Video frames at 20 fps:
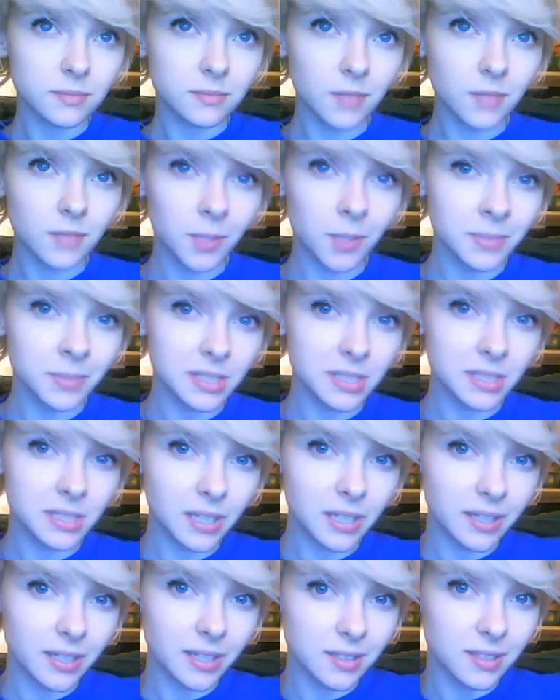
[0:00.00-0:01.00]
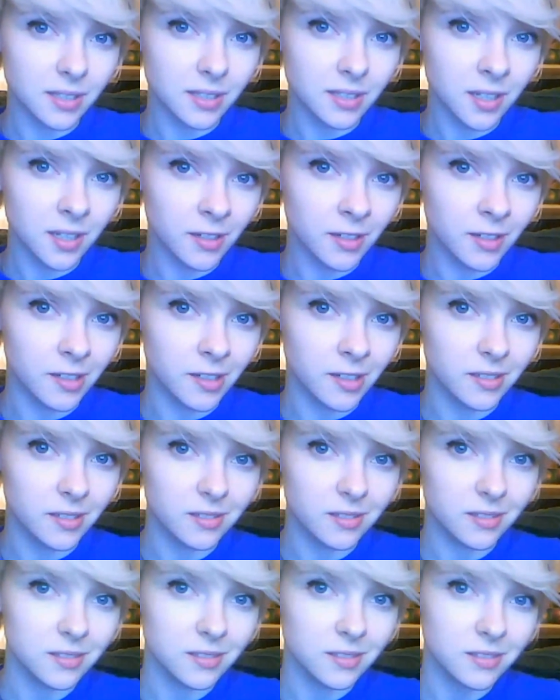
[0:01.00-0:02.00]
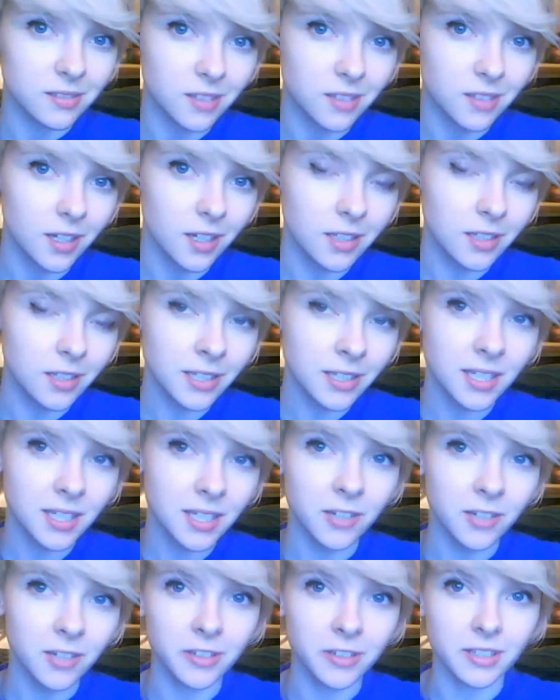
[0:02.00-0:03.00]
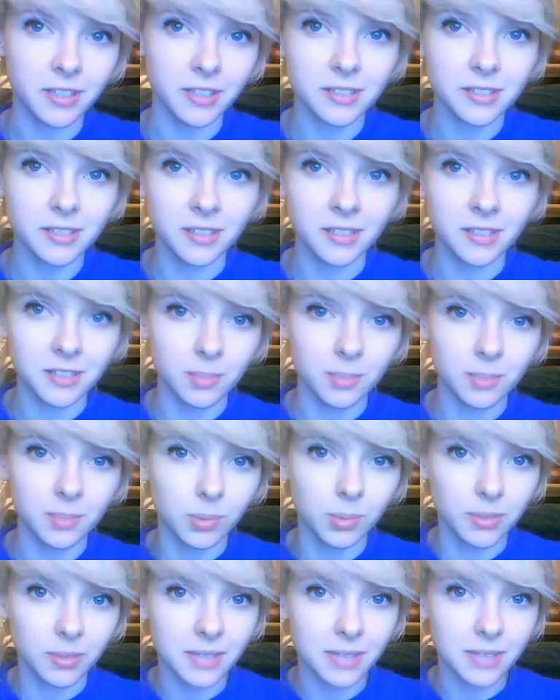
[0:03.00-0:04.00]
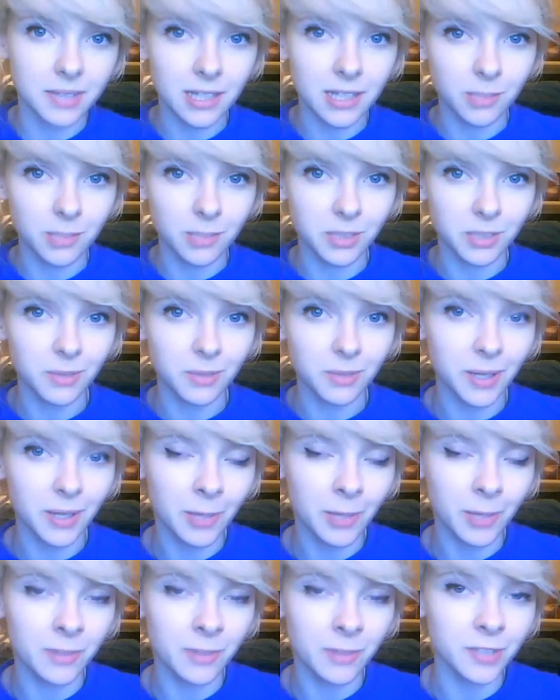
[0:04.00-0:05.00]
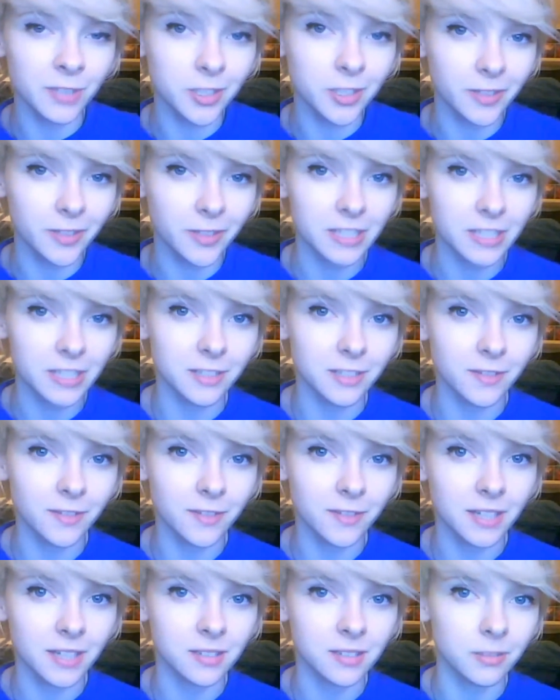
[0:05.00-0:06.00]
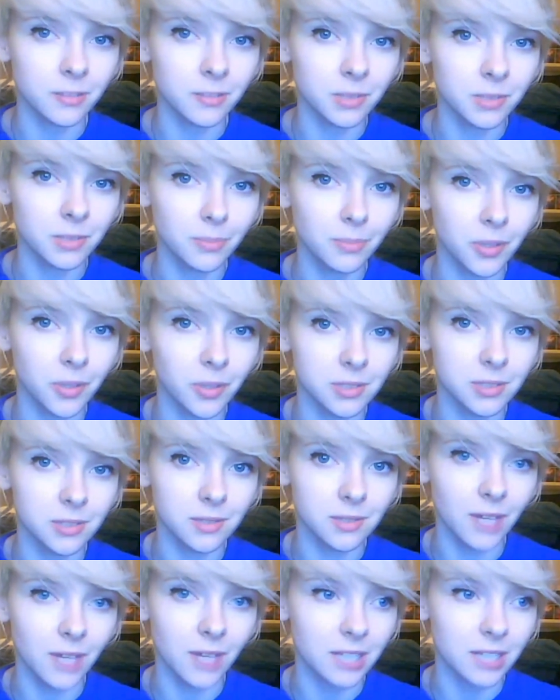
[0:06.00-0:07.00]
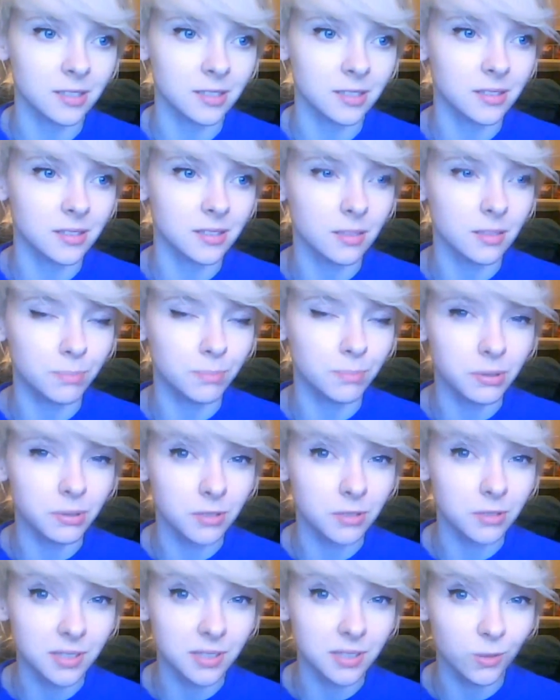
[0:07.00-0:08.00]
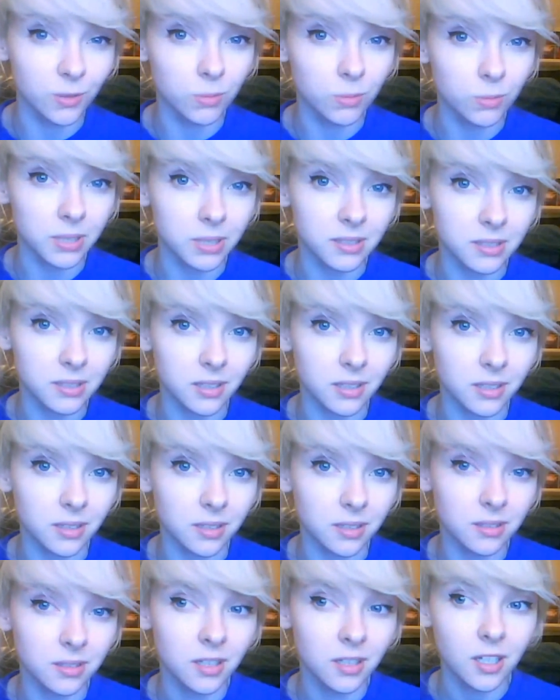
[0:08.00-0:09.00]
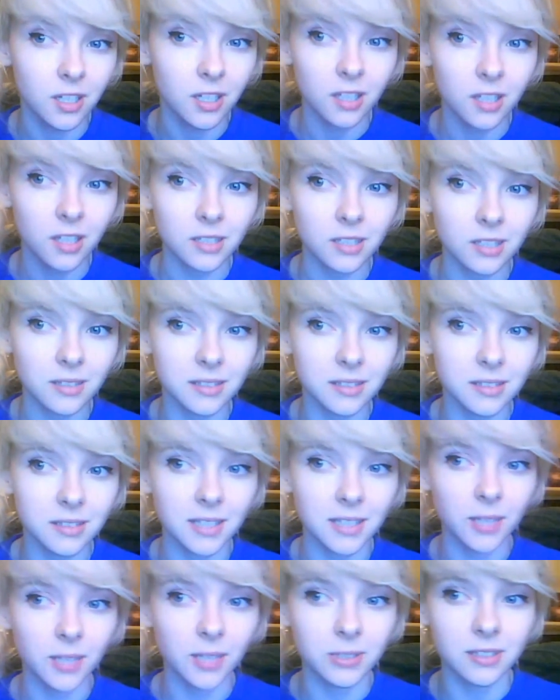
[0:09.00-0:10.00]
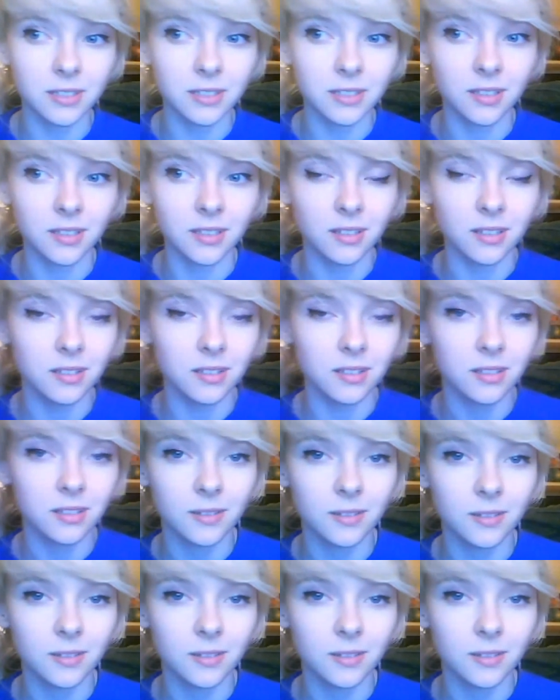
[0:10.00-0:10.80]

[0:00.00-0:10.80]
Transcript: I'm delighted to hear it. I like hearing these things that people are telling me about how my videos have actually affected them into positive actions, like building their own PCs, because they see how easy it is.